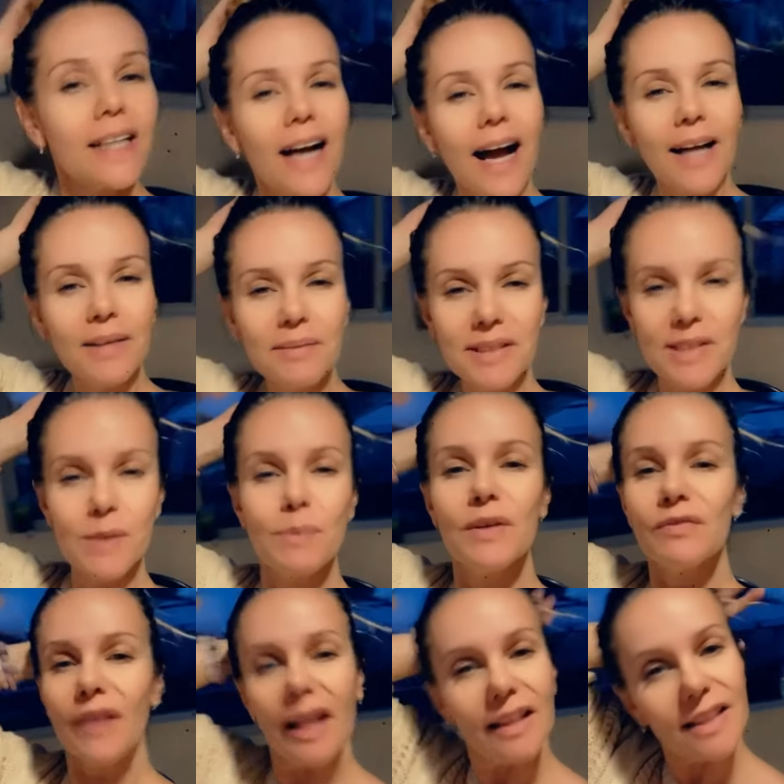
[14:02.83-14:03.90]
I'm gonna
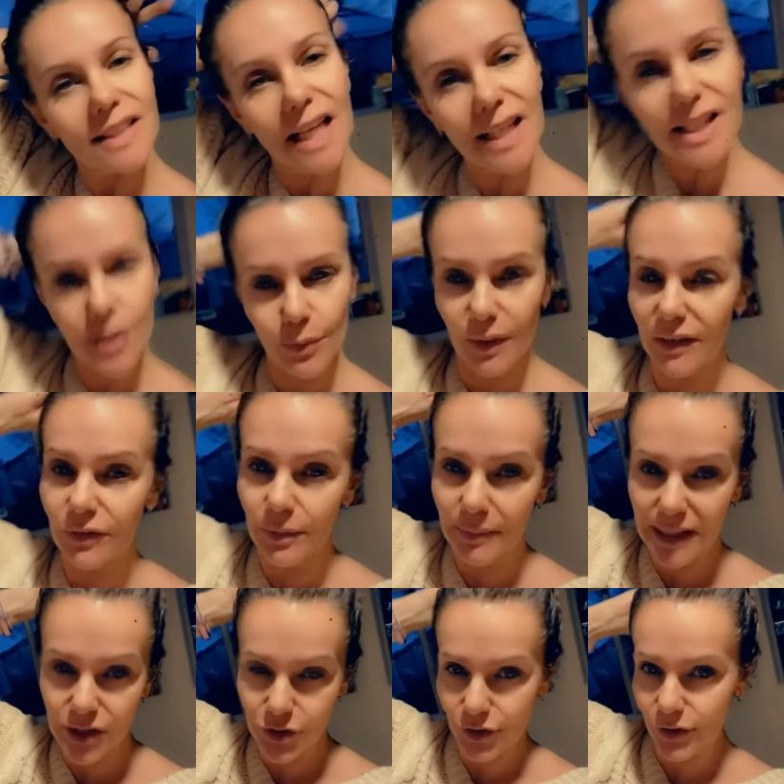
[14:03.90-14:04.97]
spend Valentine's away from
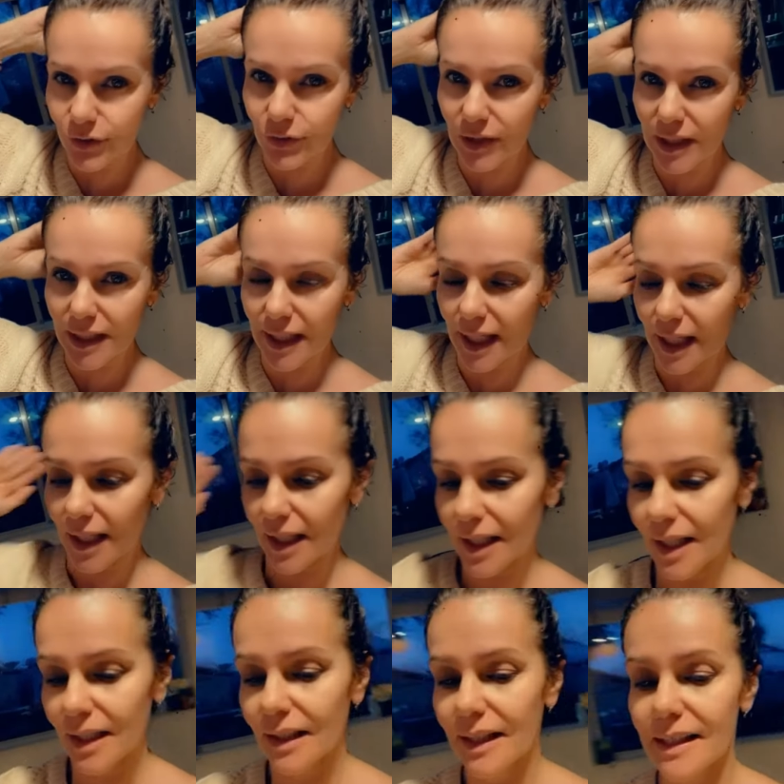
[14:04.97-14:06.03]
my children,
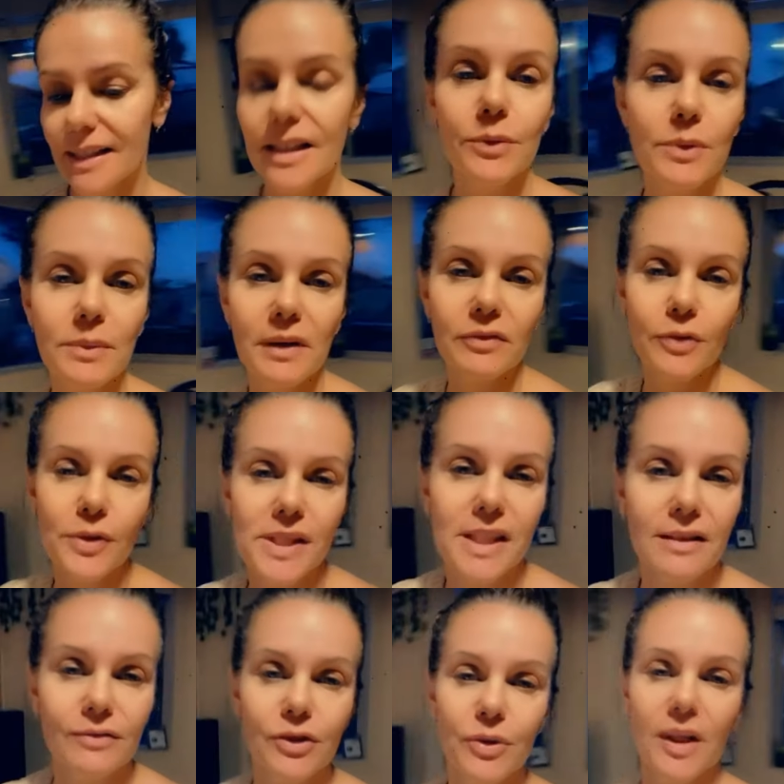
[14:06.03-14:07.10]
and it's gonna be my first
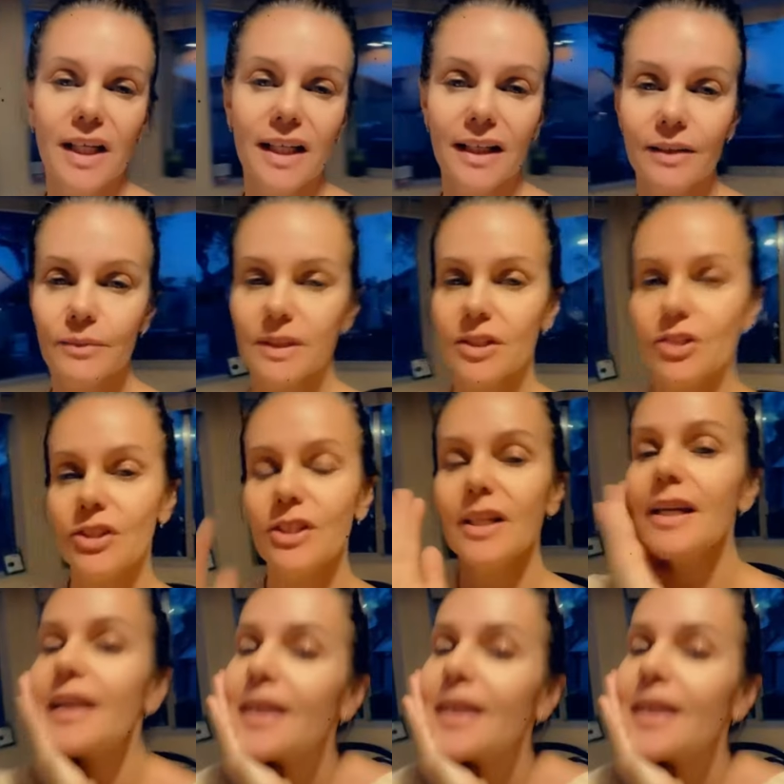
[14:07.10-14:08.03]
day of training, which